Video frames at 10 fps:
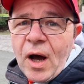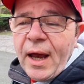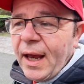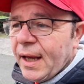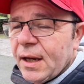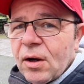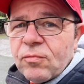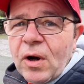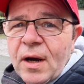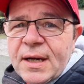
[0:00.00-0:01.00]
a
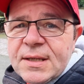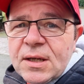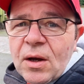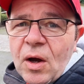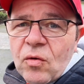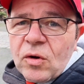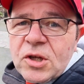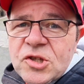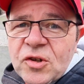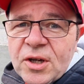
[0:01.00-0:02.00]
ride
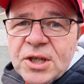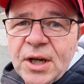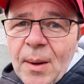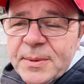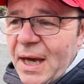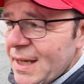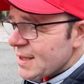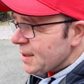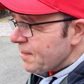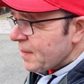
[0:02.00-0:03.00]
construction update,
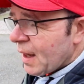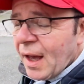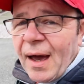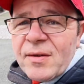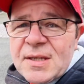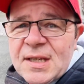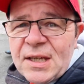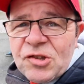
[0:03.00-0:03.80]
having seen